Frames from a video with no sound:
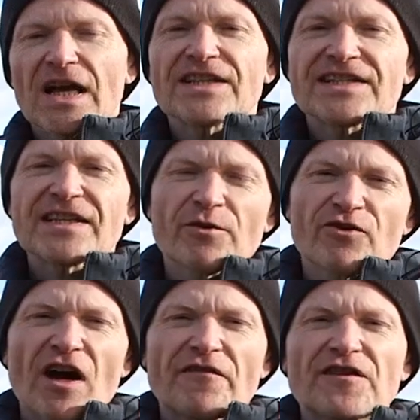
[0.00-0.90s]
A
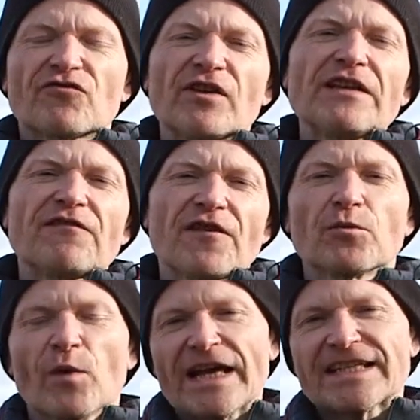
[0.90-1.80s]
Cinemagraph is a really
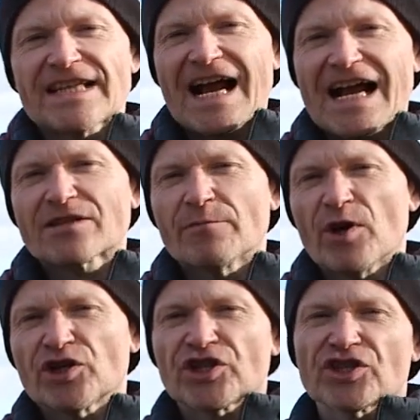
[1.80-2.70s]
fun way to add
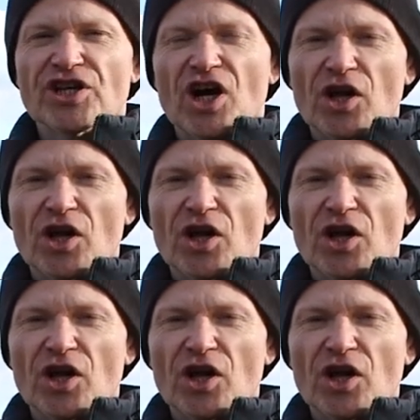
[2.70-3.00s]
motion to